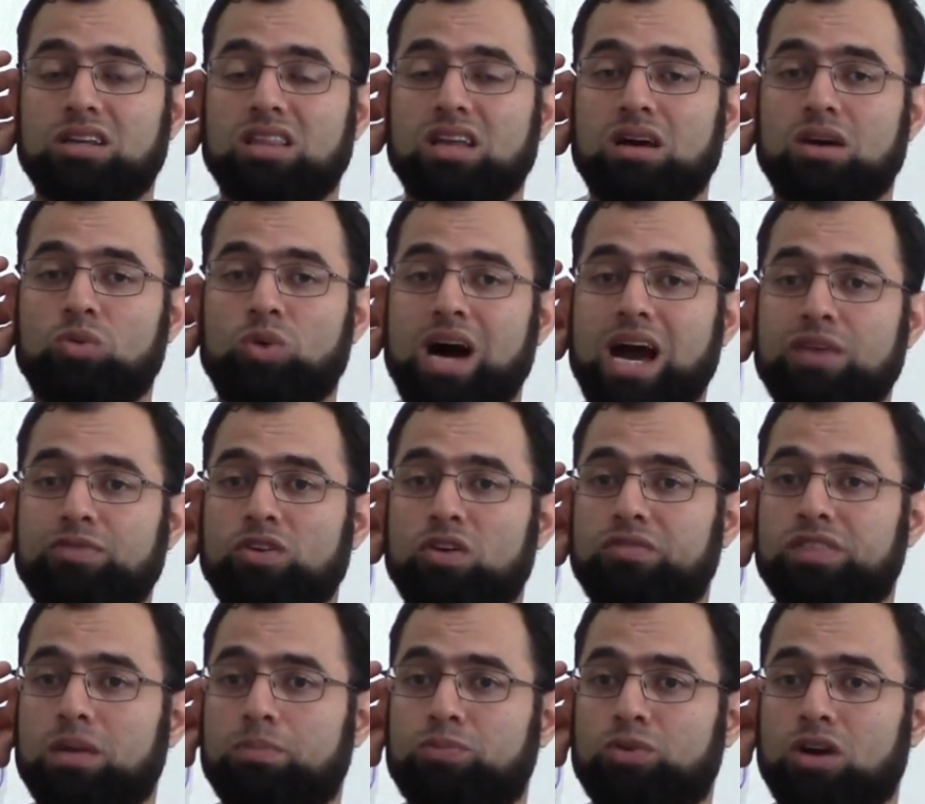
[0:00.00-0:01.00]
the wife
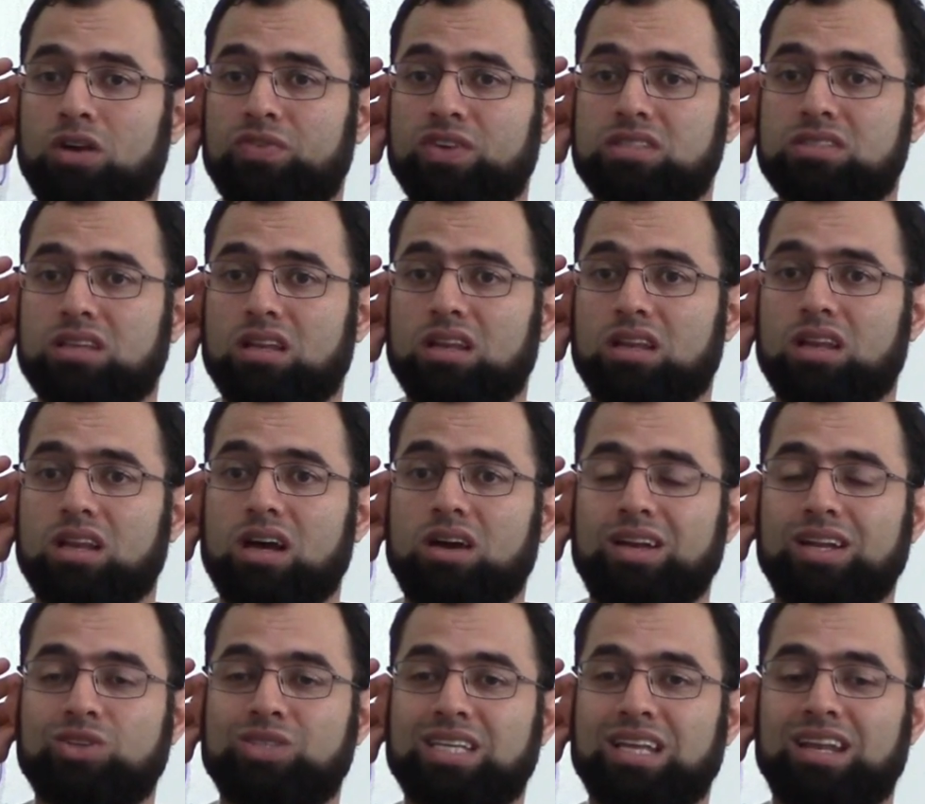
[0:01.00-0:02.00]
of the Prophet
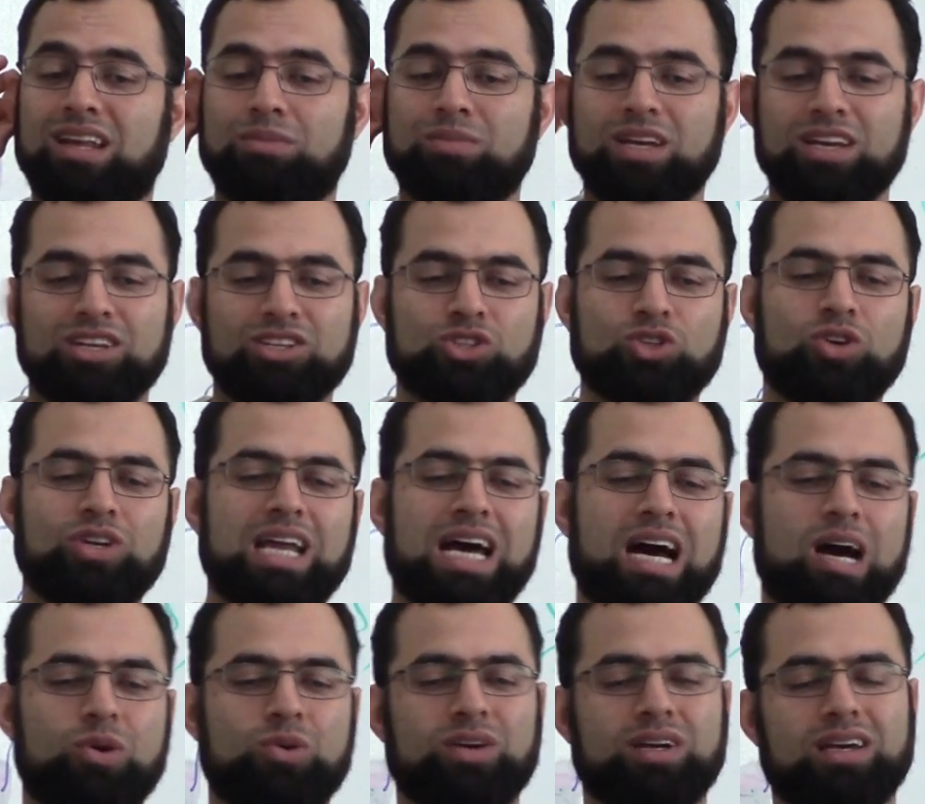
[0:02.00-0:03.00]
So
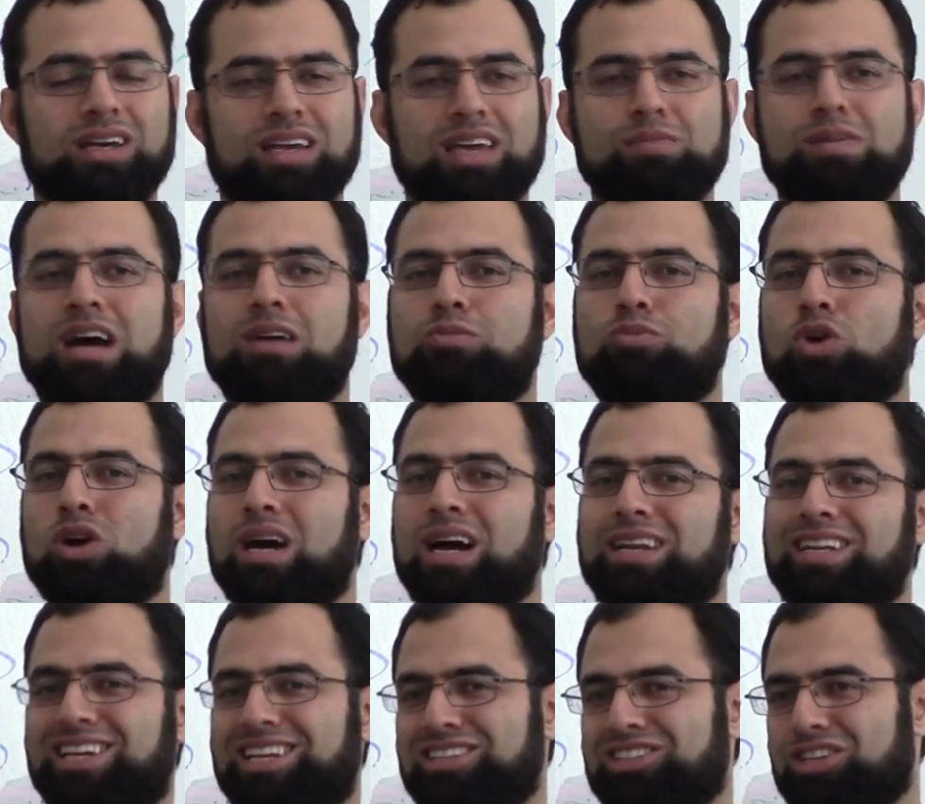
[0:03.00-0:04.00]
now Imam
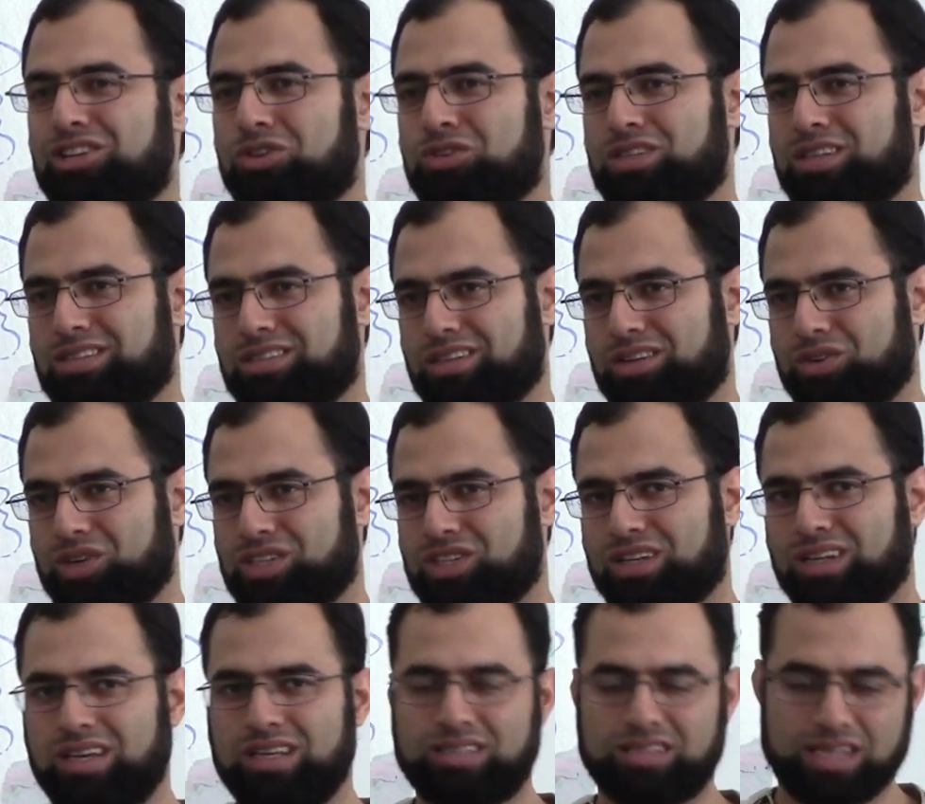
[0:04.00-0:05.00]
Bukhari continues his
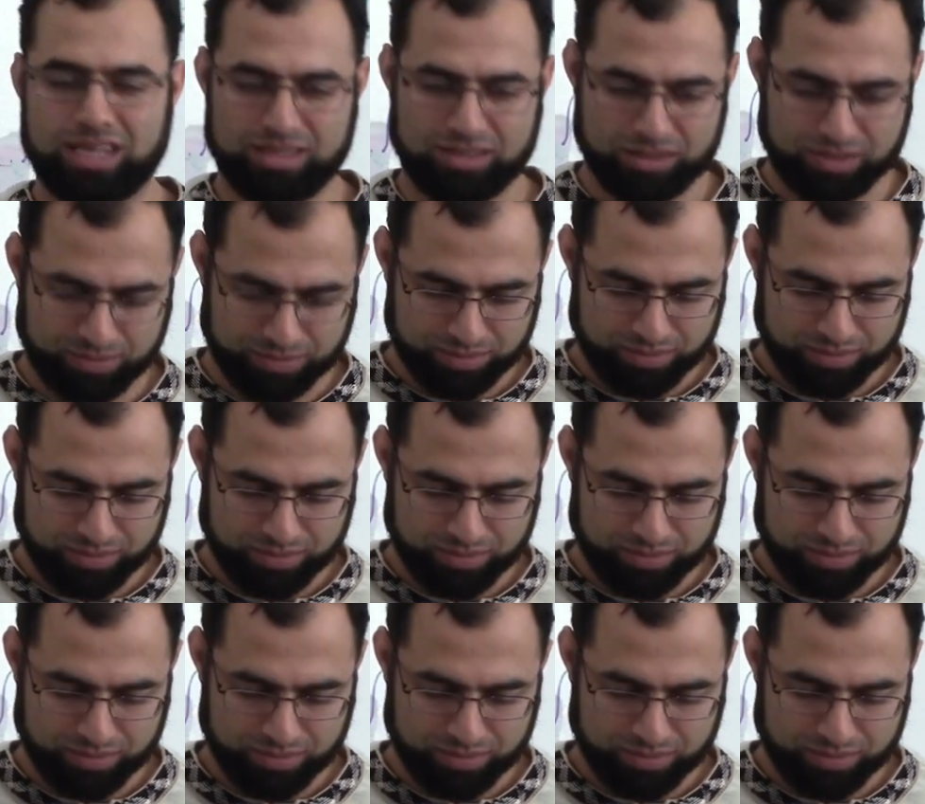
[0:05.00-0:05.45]
narration. He says,